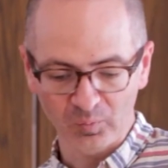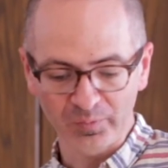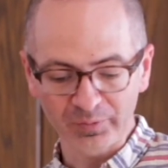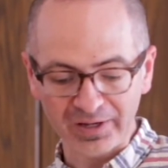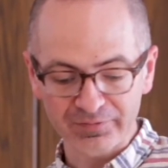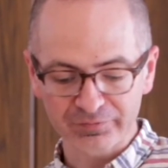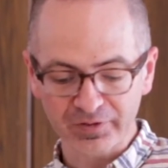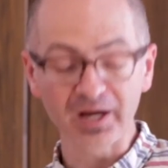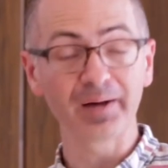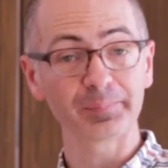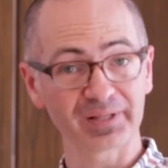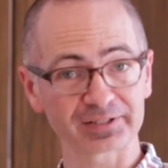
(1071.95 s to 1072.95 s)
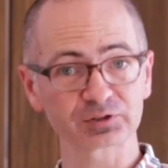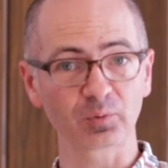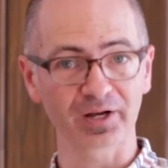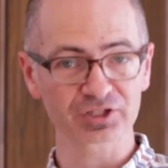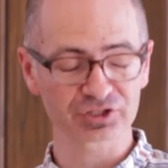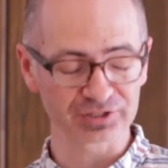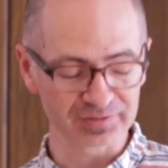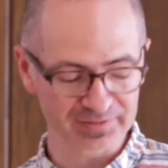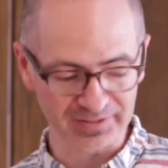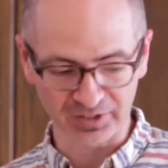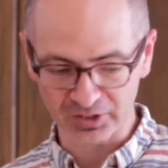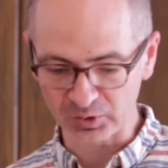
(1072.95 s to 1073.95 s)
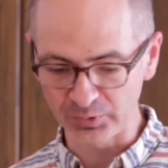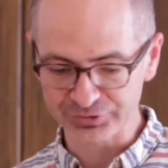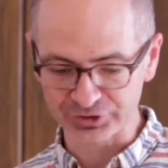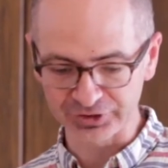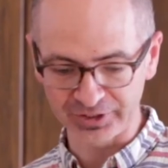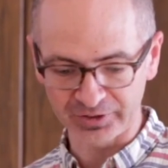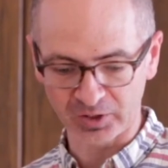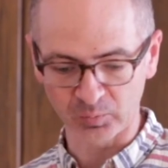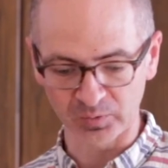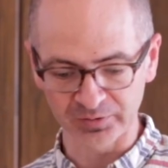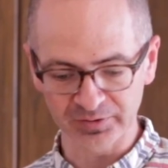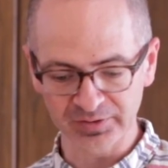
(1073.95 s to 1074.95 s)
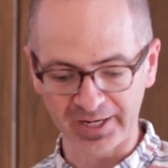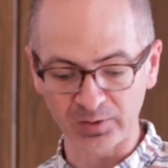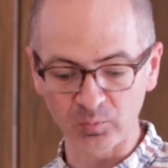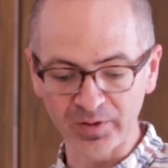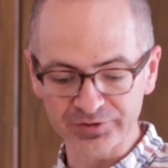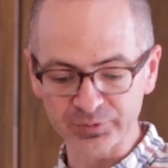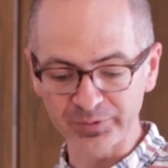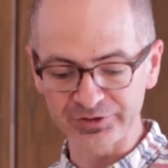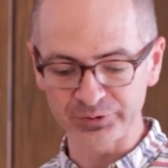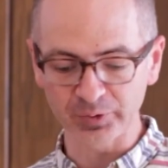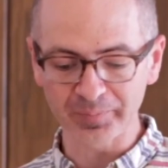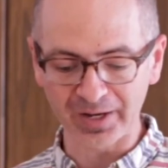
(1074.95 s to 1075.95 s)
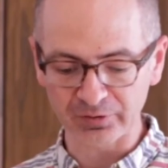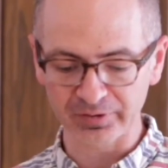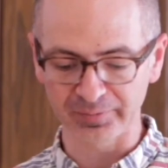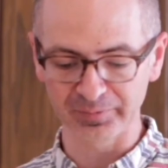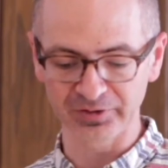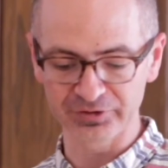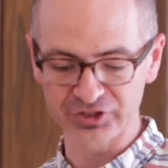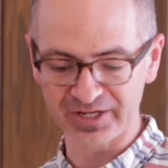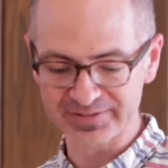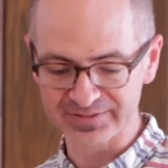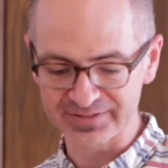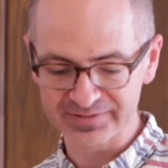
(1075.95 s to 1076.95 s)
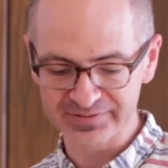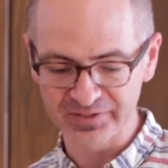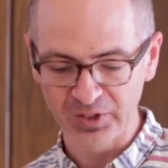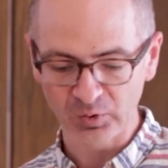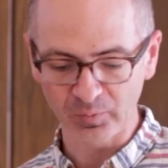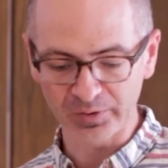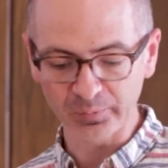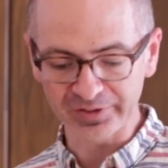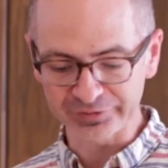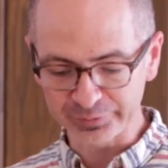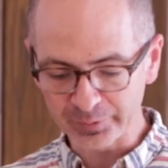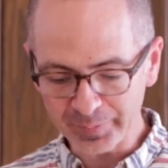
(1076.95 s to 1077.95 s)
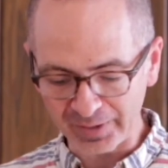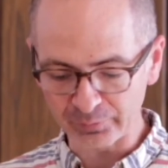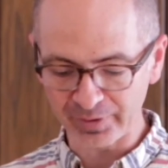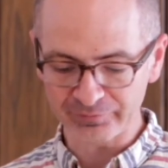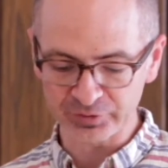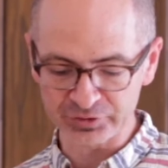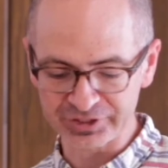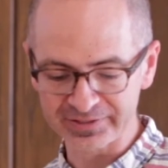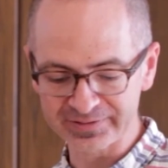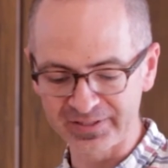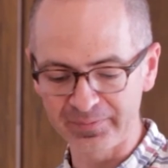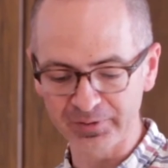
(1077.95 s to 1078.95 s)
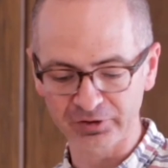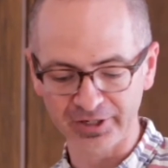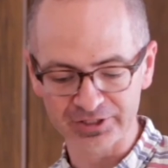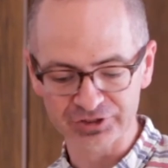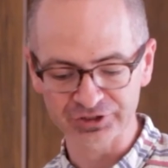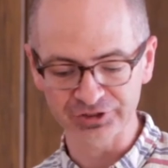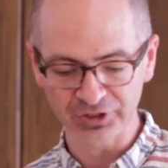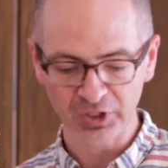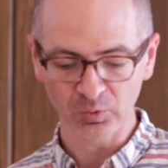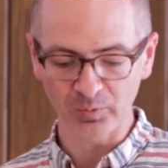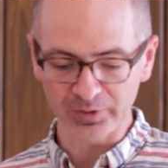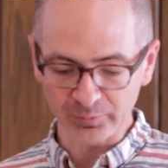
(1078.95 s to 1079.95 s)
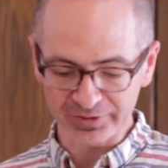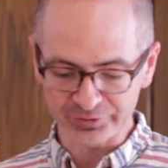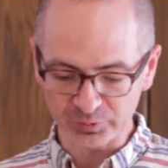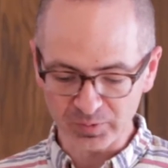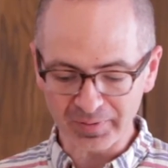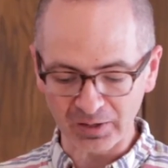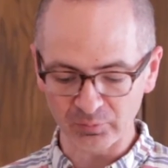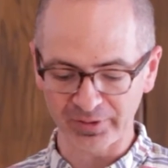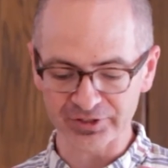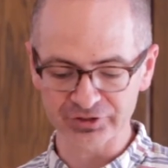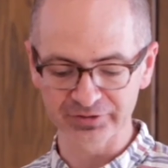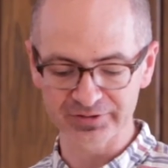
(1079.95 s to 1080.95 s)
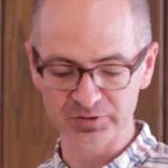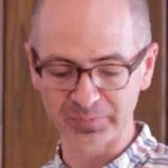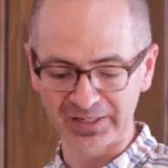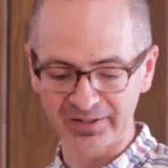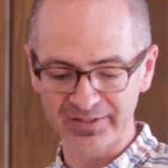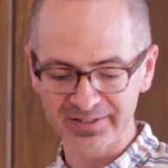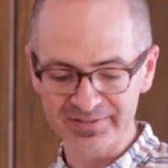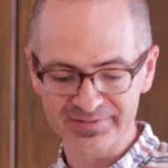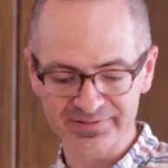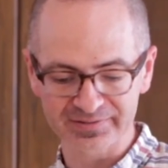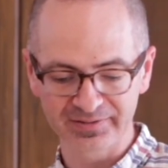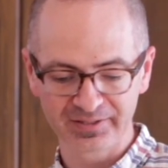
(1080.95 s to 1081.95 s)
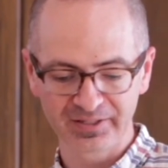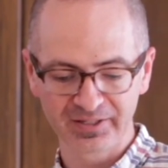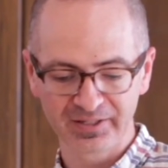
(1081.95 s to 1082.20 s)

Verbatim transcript: When we have complex questions in our culture and in our world, like what do we do about criminal justice? What do we do about refugees and immigration? What do we do about racial disparities?